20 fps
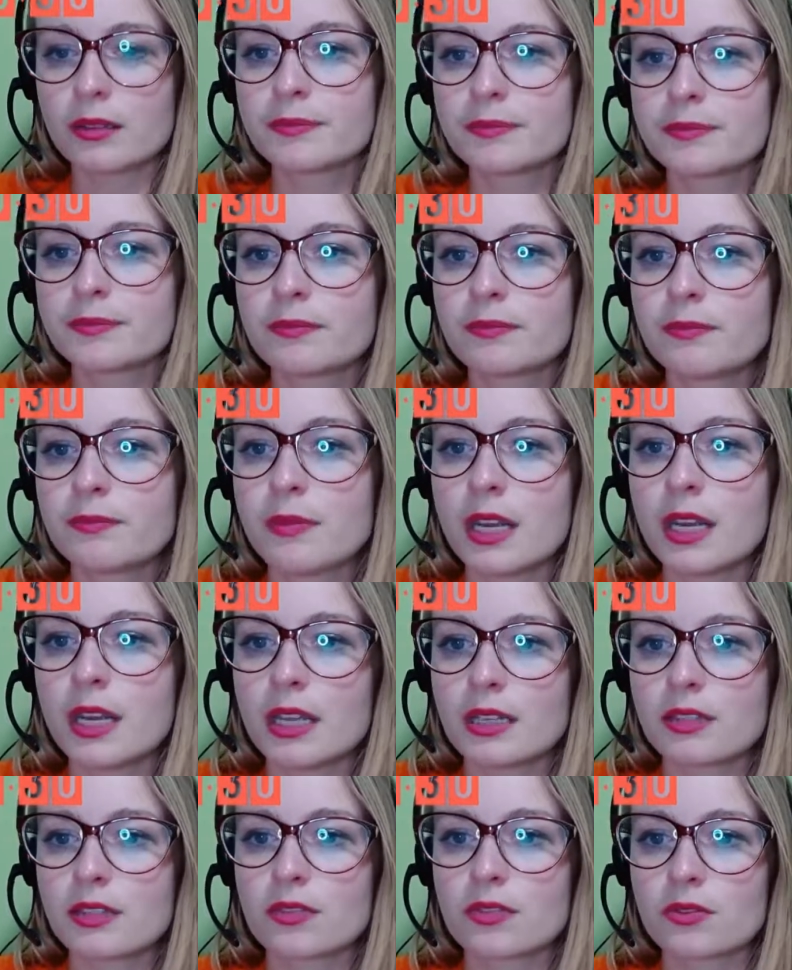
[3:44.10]

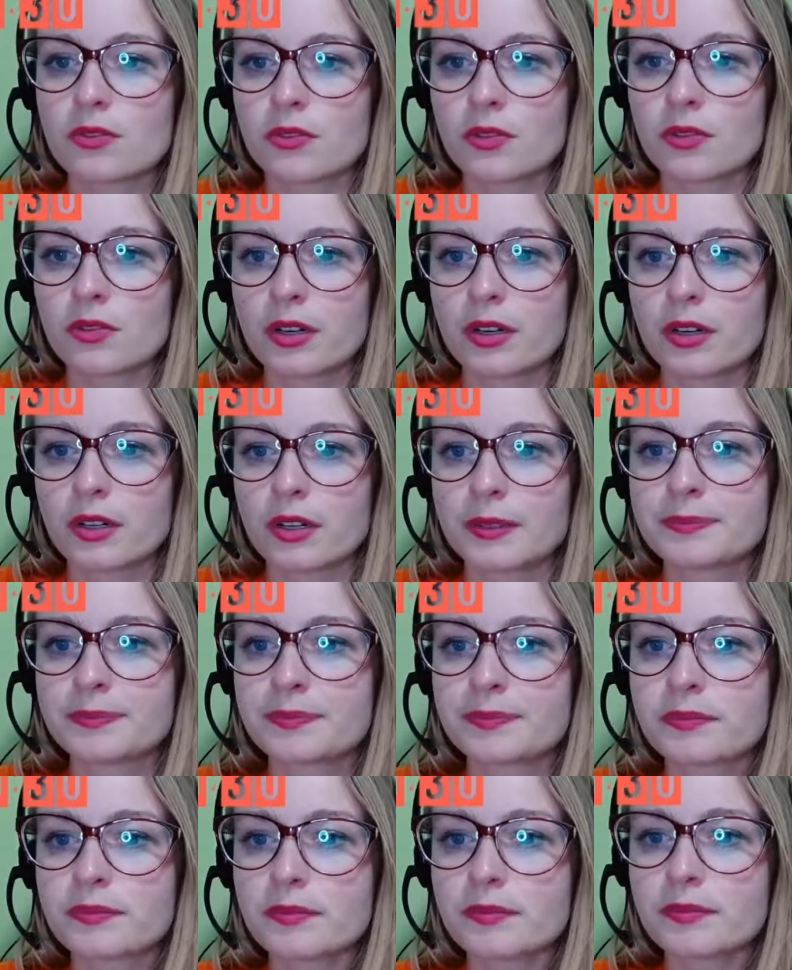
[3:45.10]
minutes or
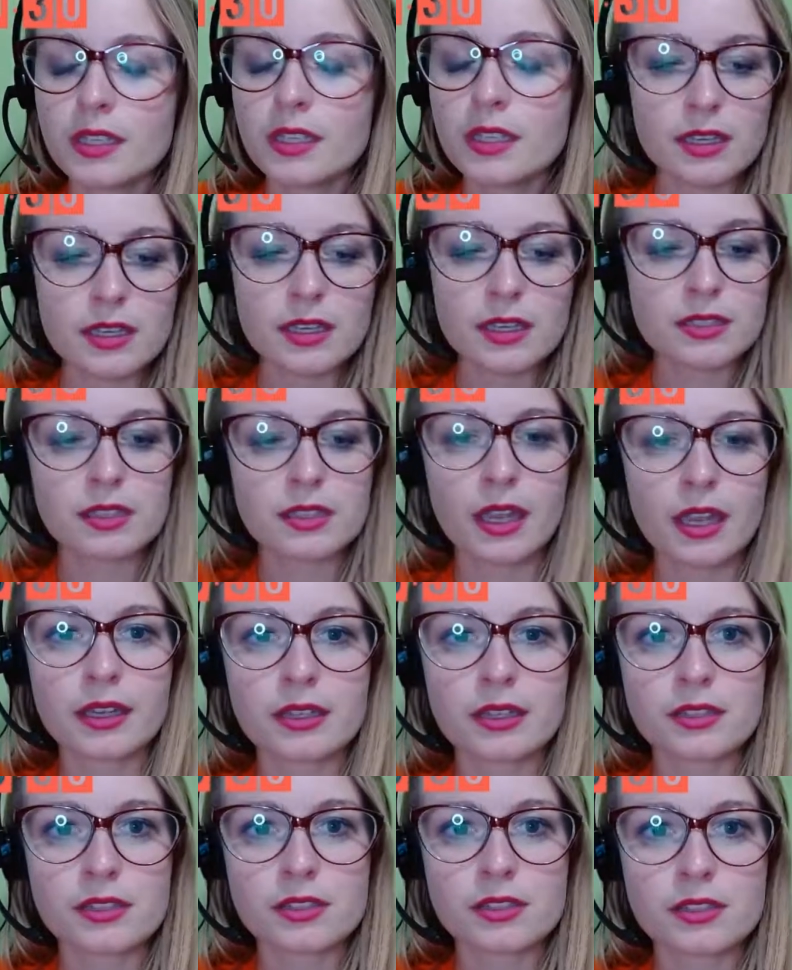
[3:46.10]

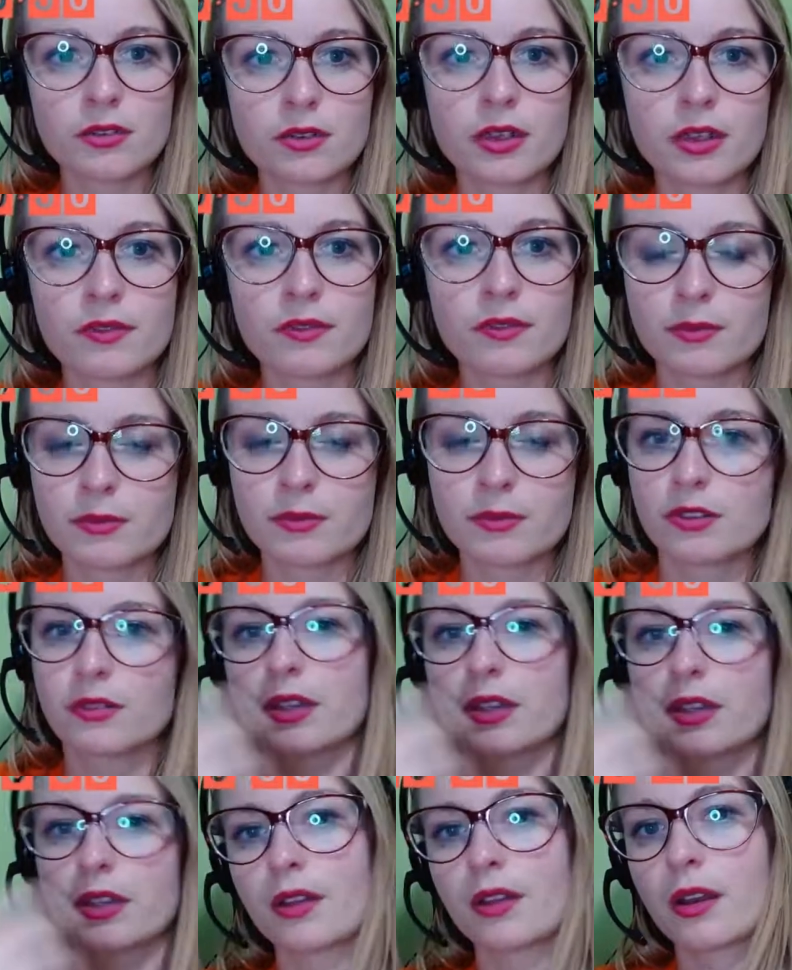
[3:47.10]
seconds you give them. So
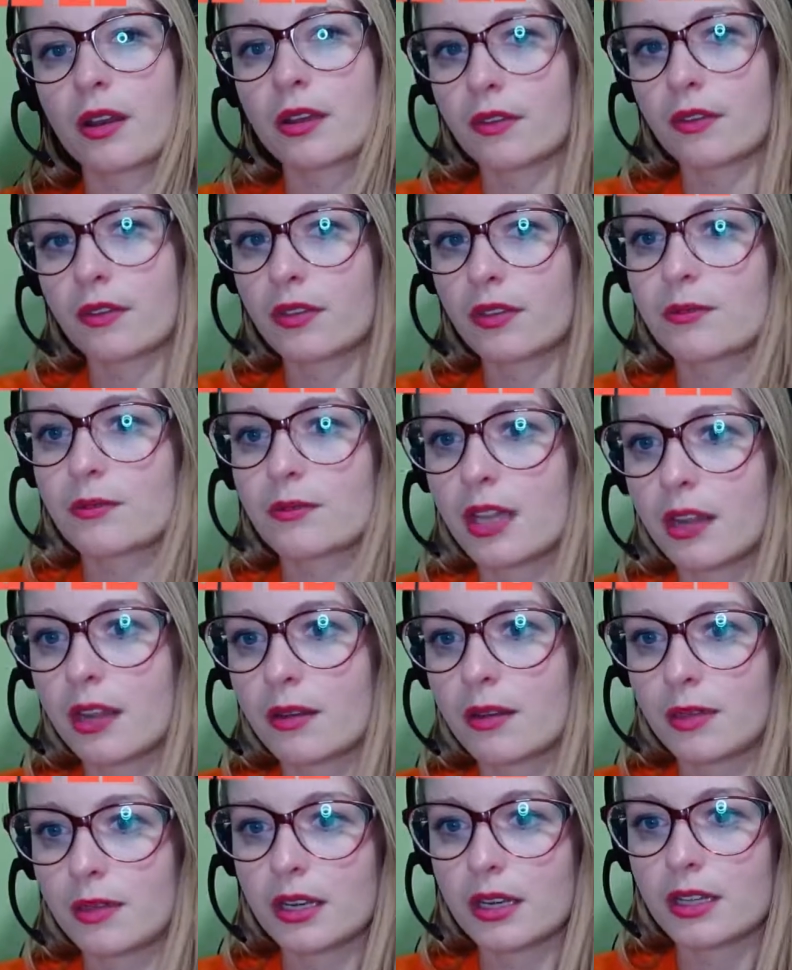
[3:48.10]
here I'd give them 10
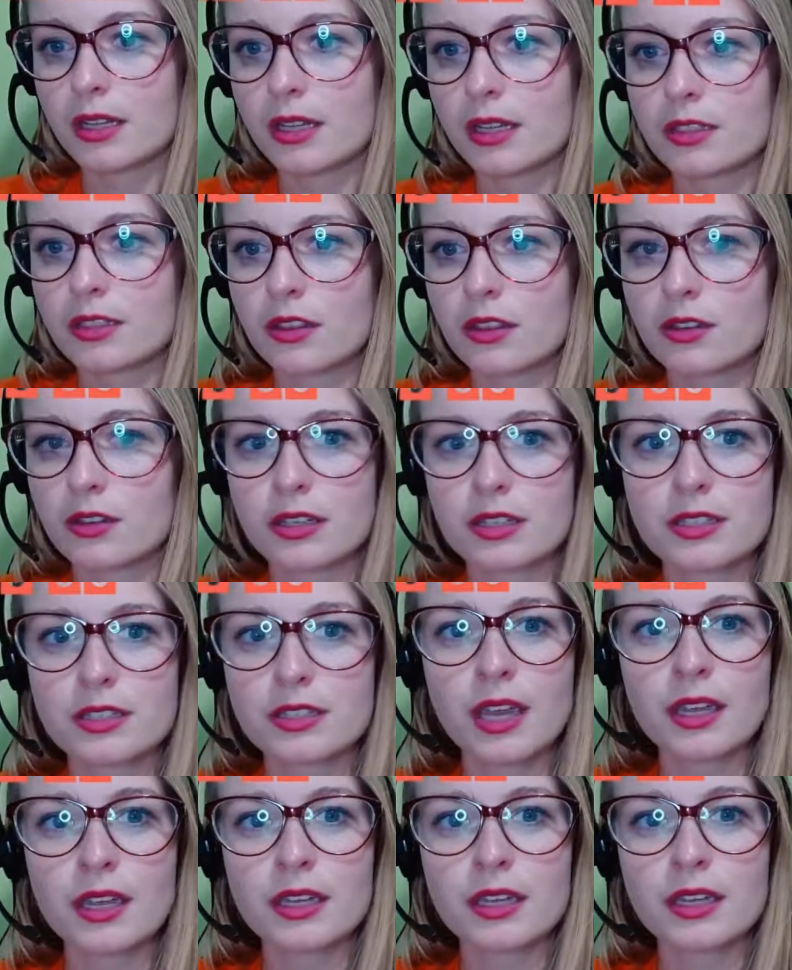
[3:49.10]
minutes and 30
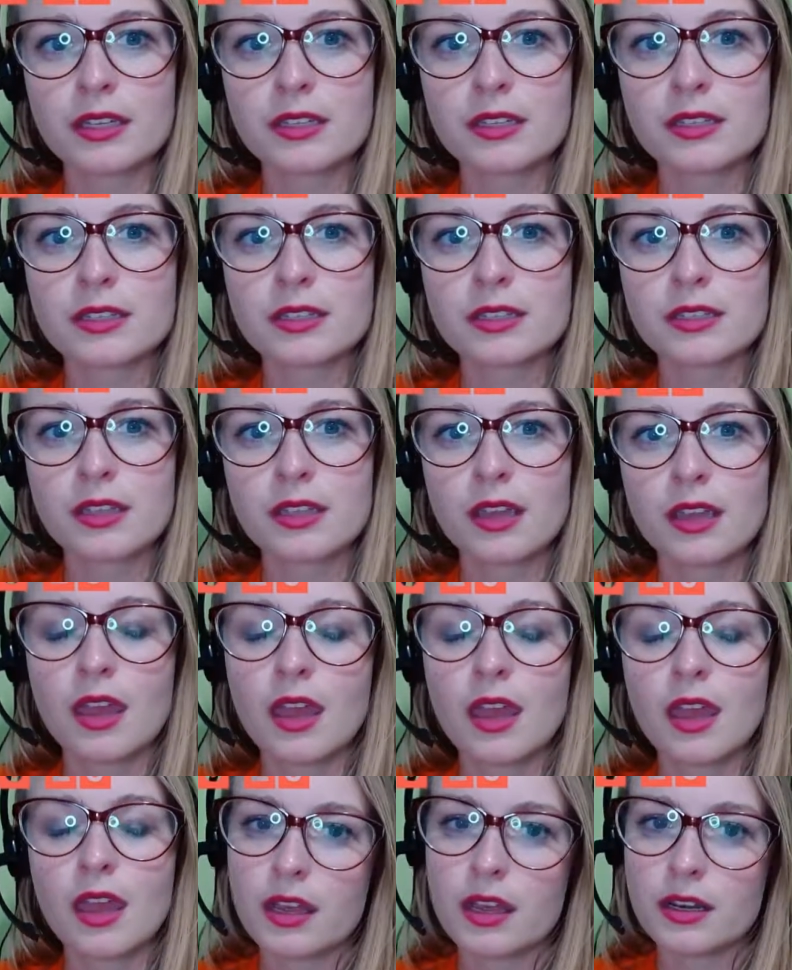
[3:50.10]
seconds
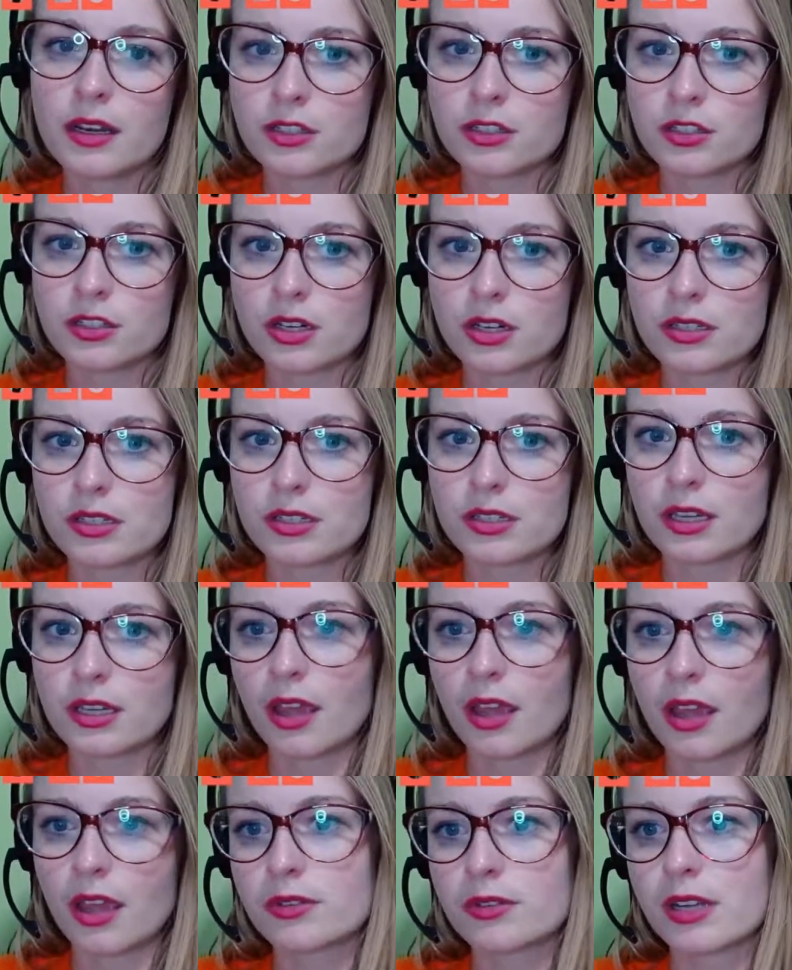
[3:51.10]
and it starts to
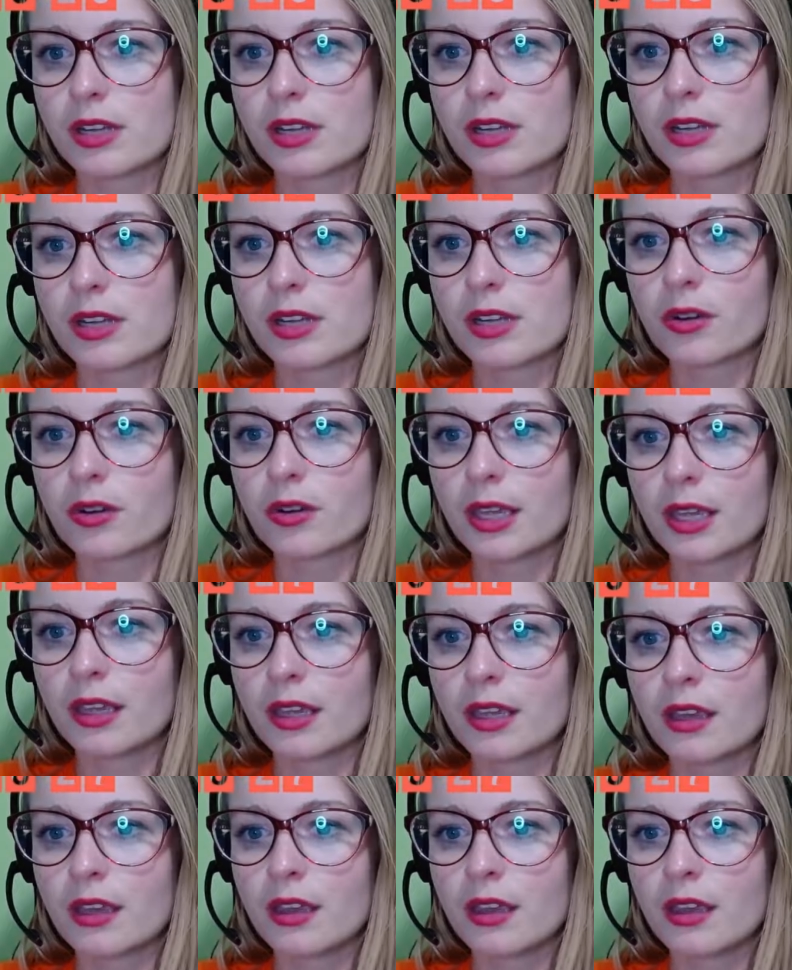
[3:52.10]
count down for me.